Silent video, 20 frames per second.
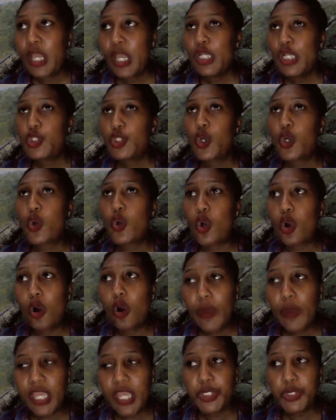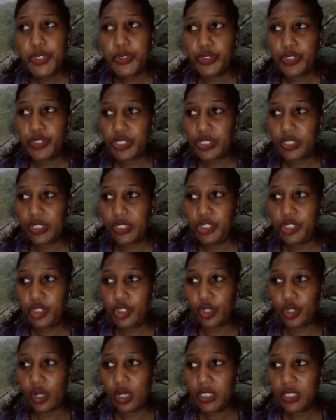So go into your
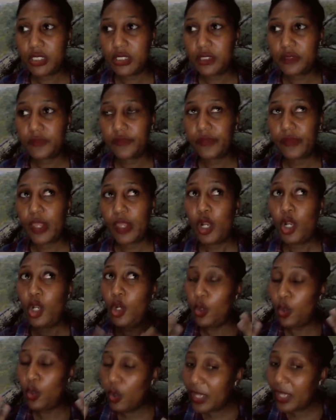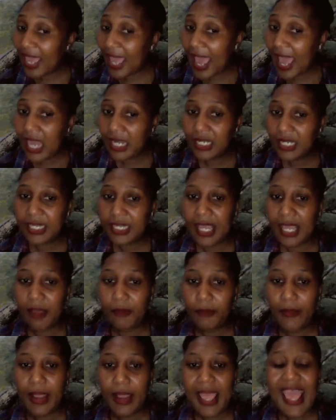screenshots, look at
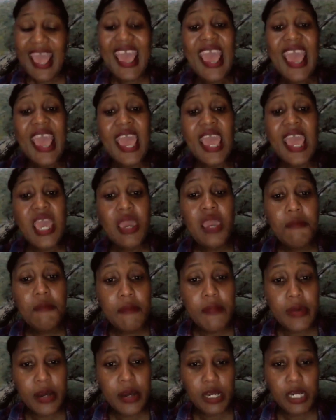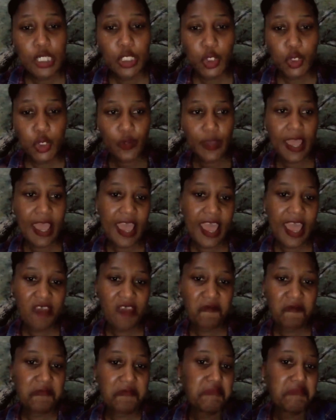them, aim to have